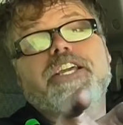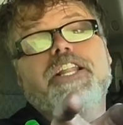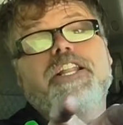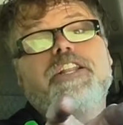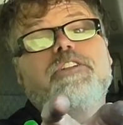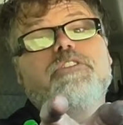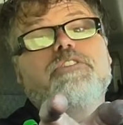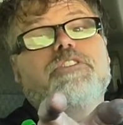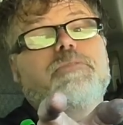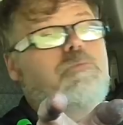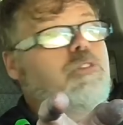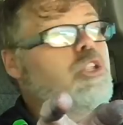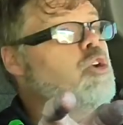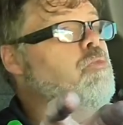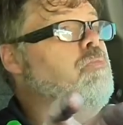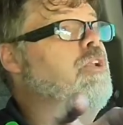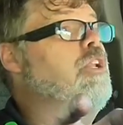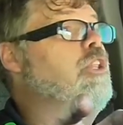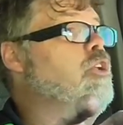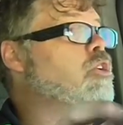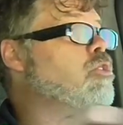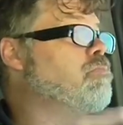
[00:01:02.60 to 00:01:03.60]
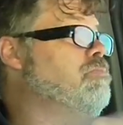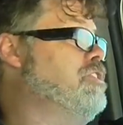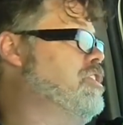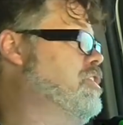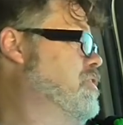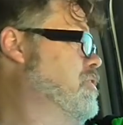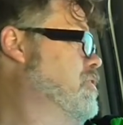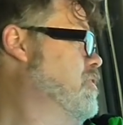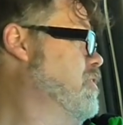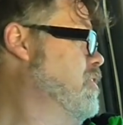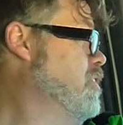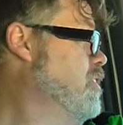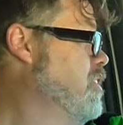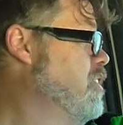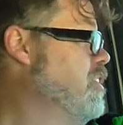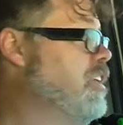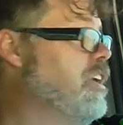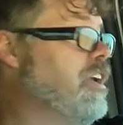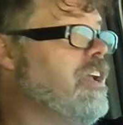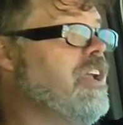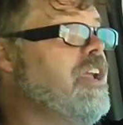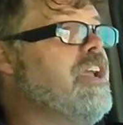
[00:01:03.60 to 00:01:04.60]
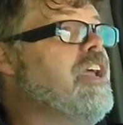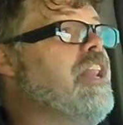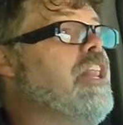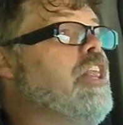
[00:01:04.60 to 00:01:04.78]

I gotta do some loopy loops. There you